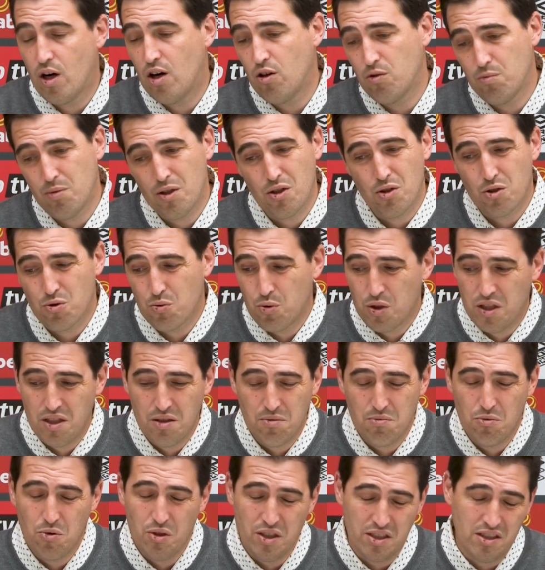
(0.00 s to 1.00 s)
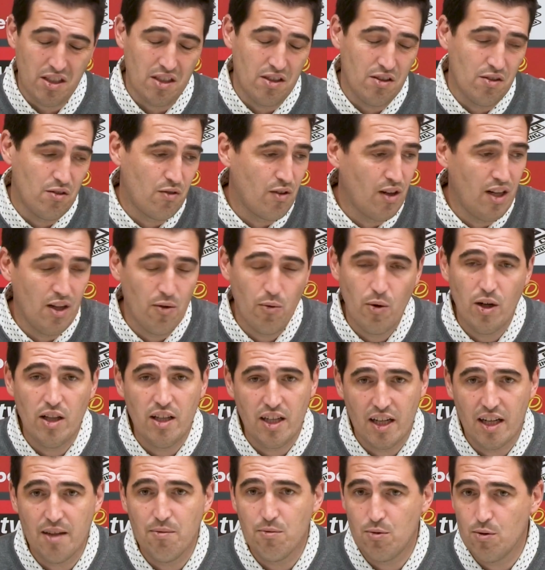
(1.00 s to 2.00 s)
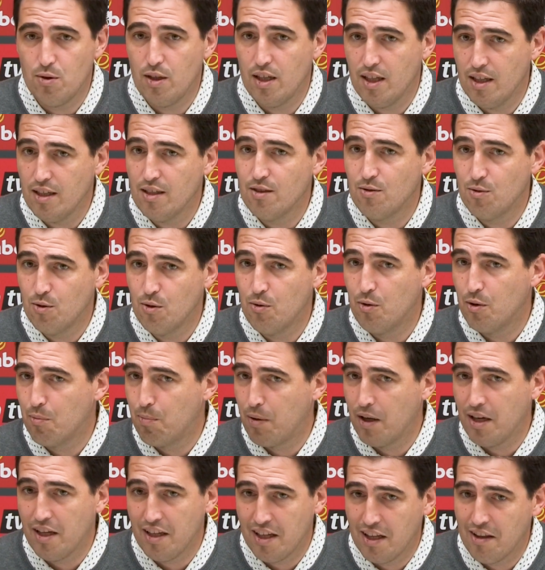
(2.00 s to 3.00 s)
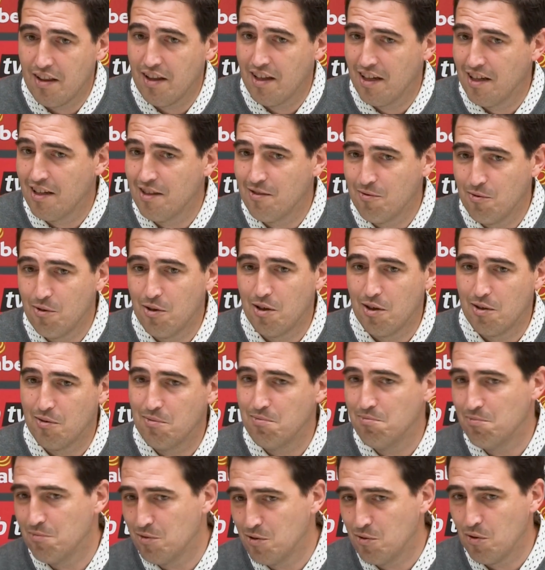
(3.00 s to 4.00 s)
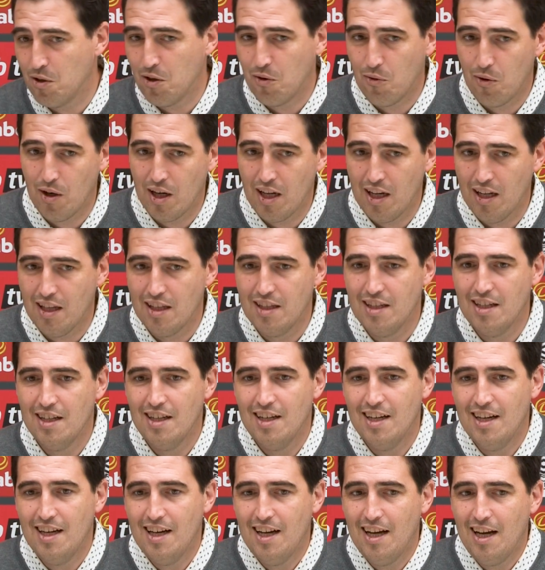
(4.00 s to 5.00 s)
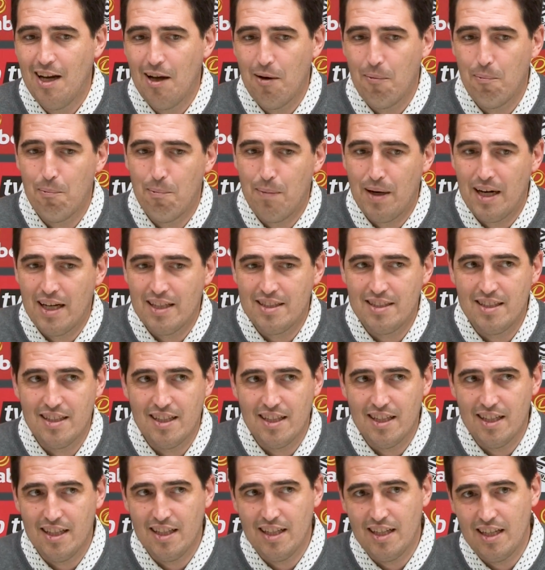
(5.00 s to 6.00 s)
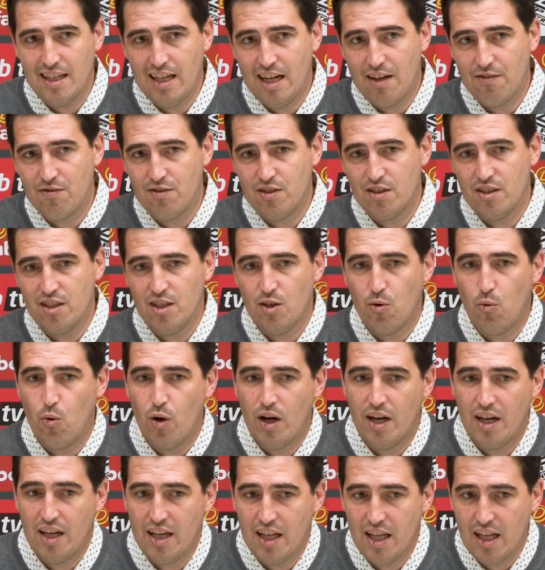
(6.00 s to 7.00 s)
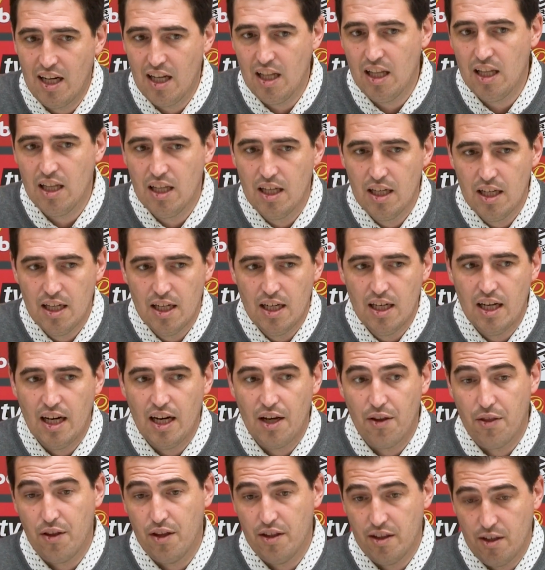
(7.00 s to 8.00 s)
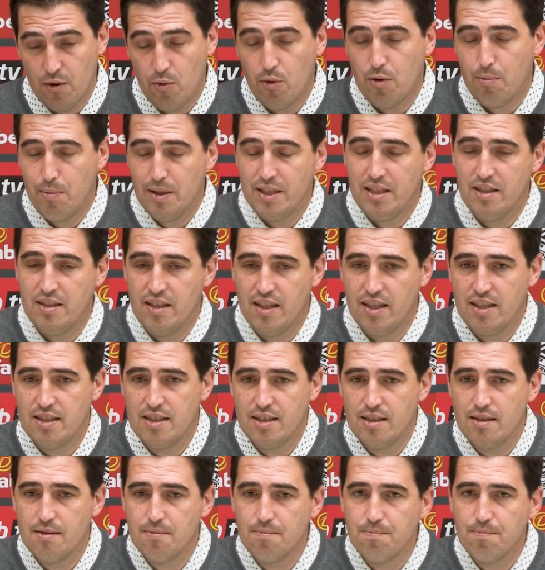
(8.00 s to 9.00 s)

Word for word: out because we, we started really well the game today. We were playing, I think, we were doing well. But uh, after the 1 0, I think they were better than us.